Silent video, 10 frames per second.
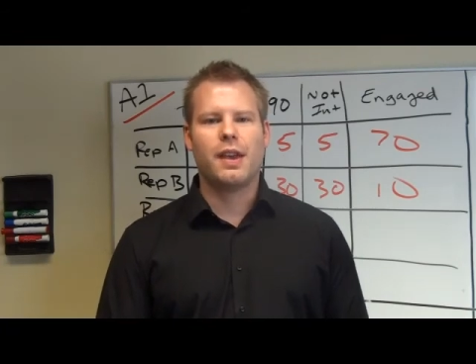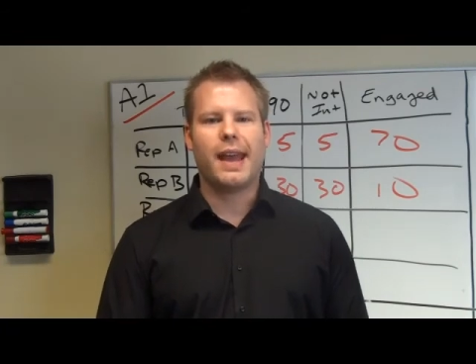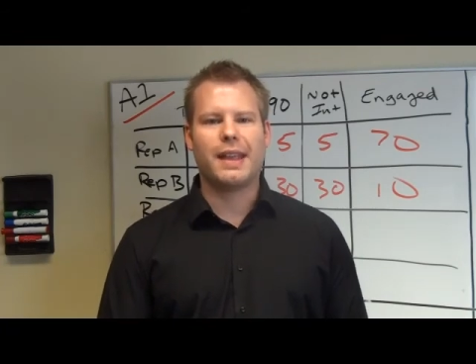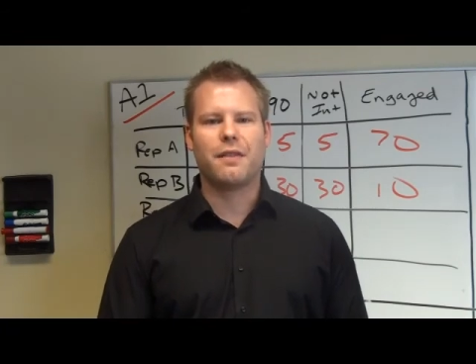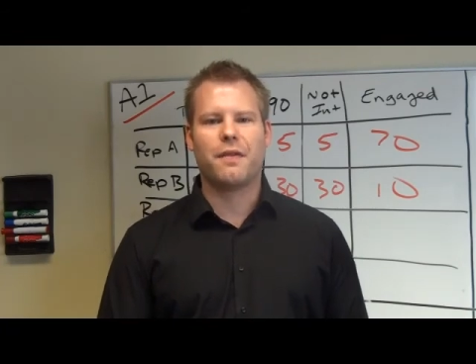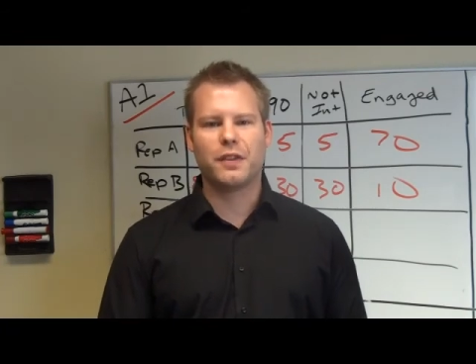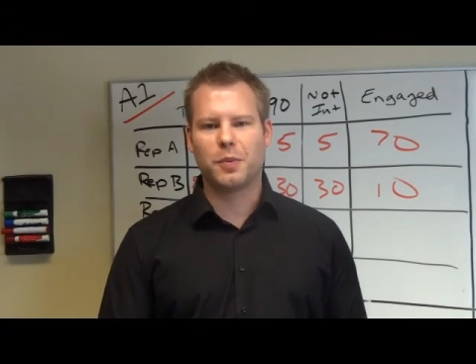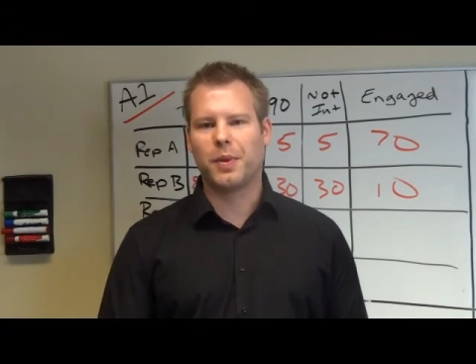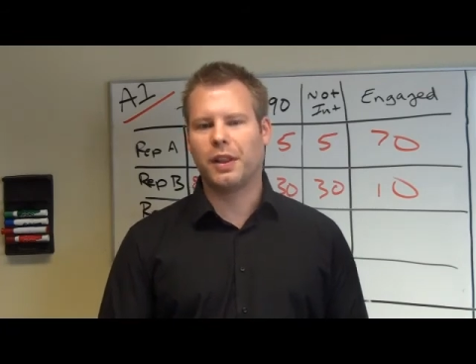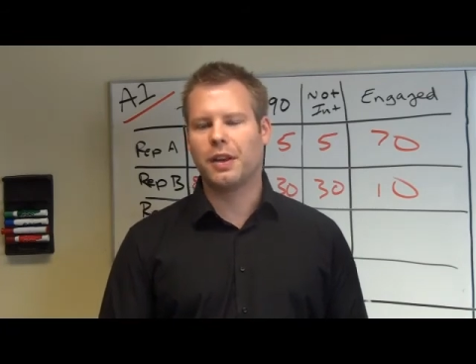and the
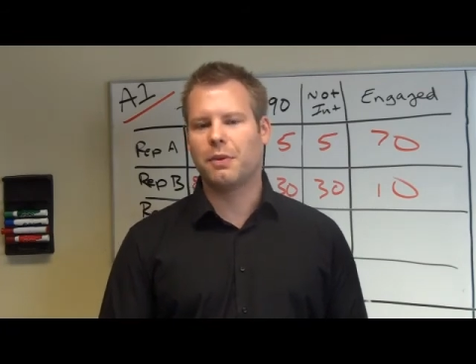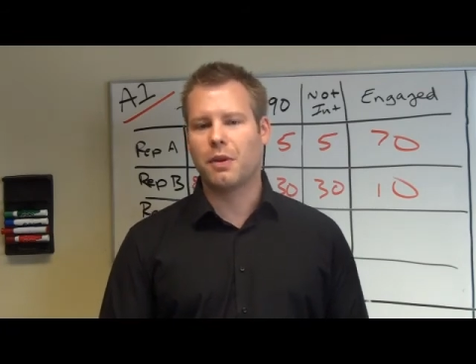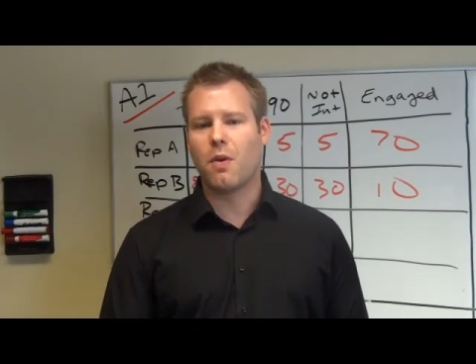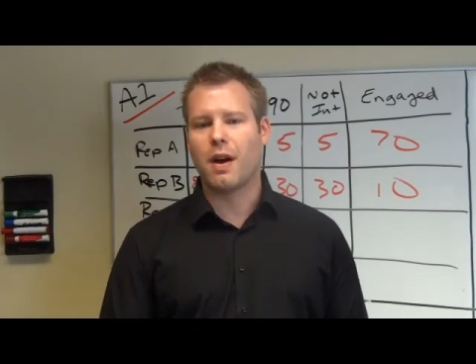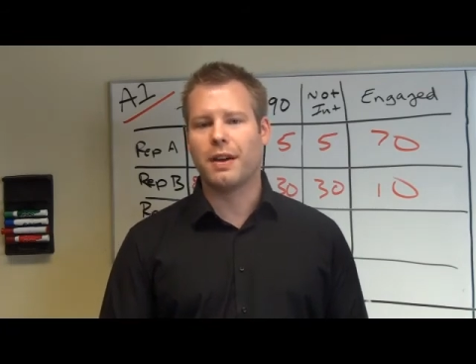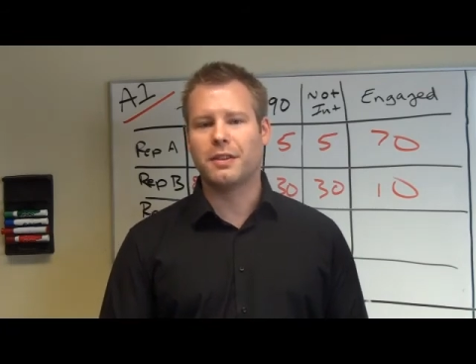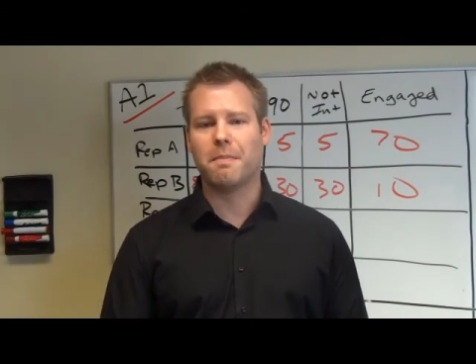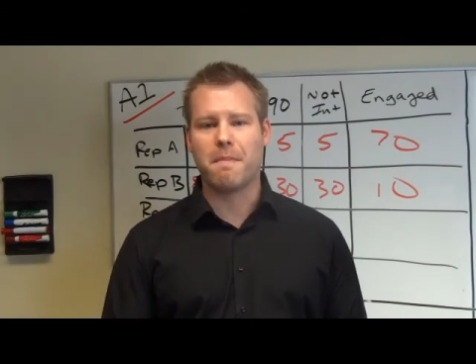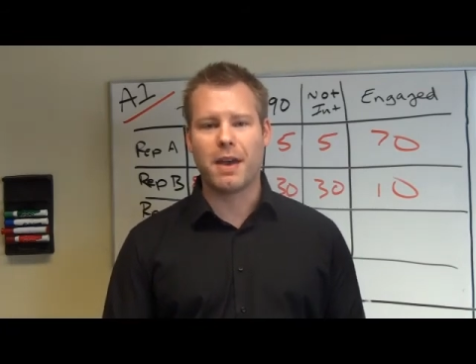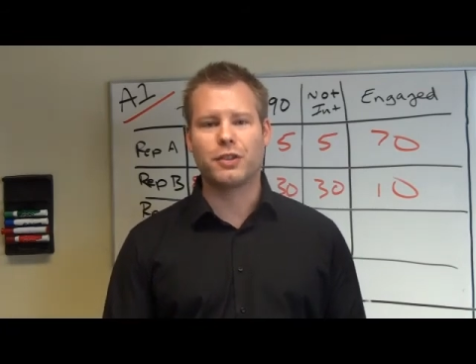visibility required to
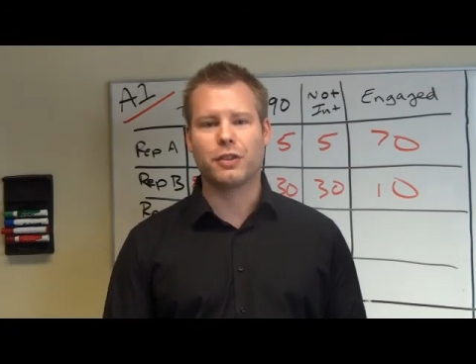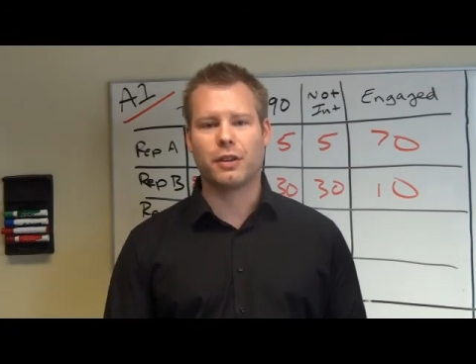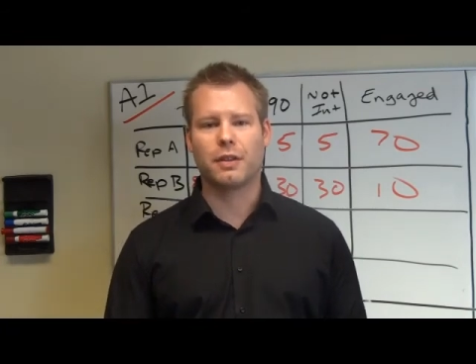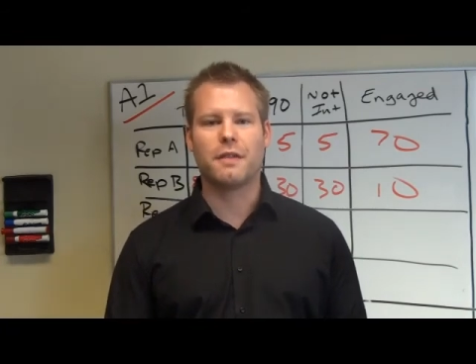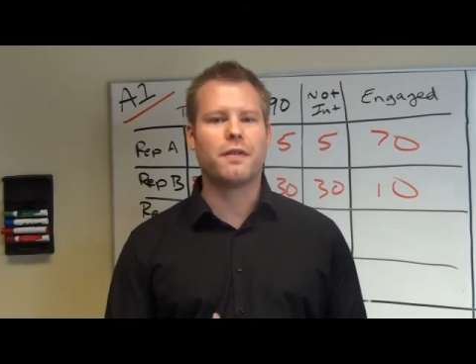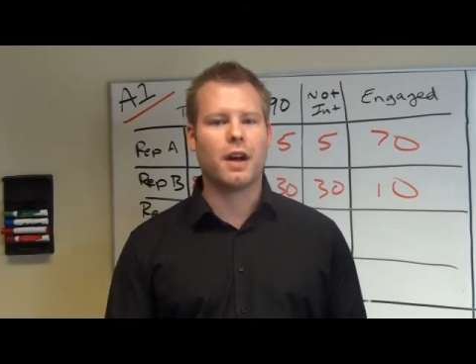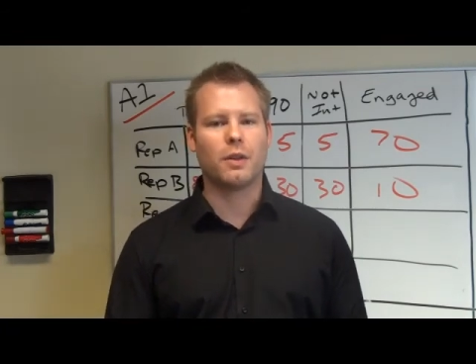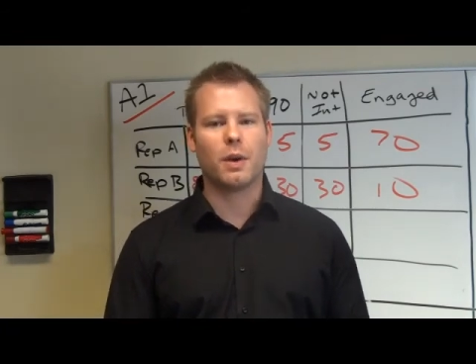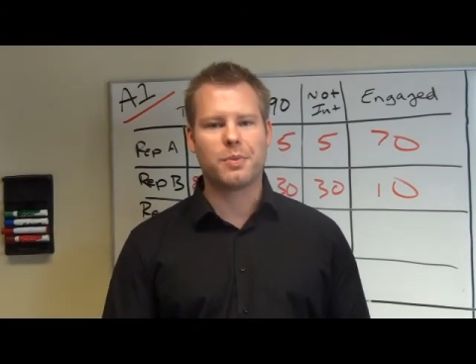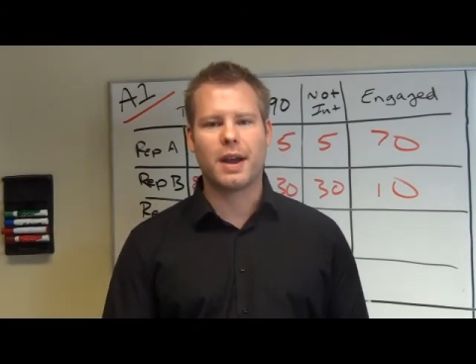measure the
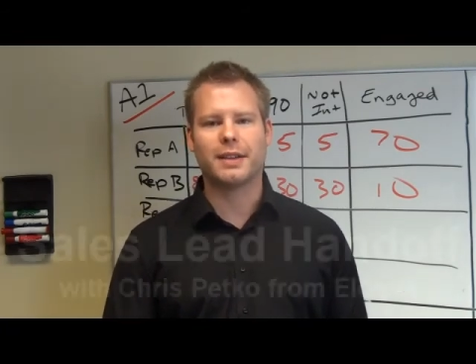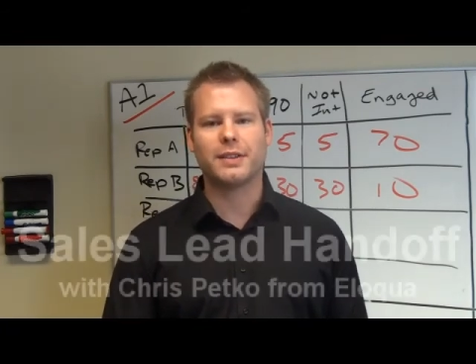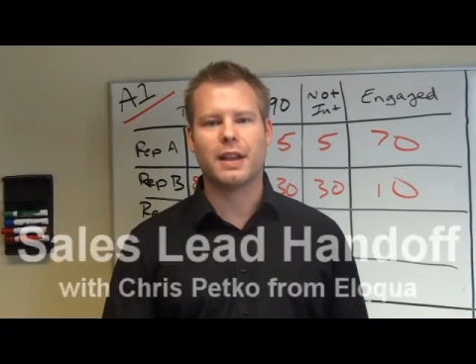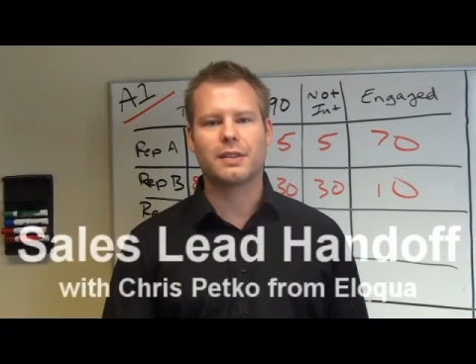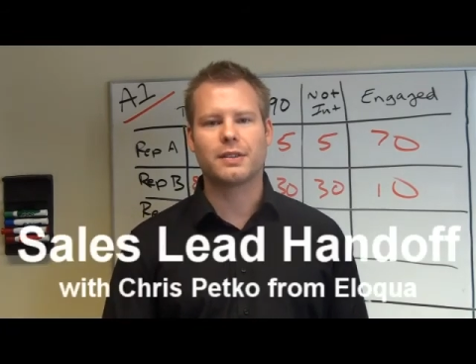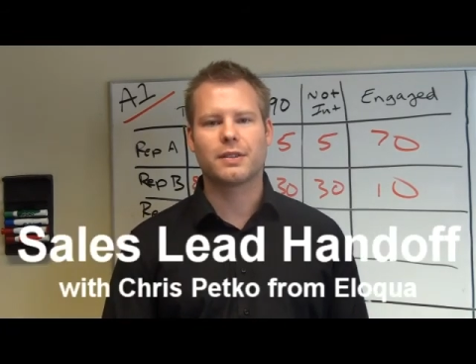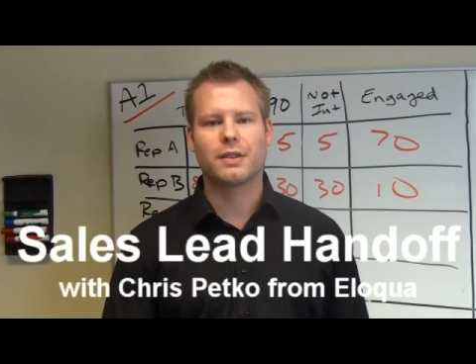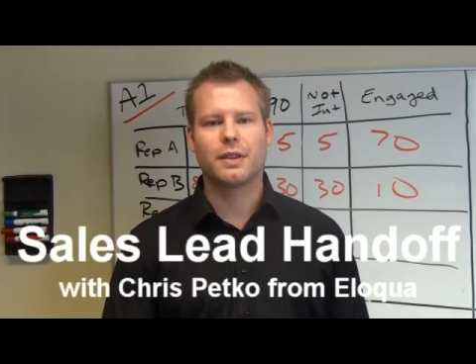follow-up process.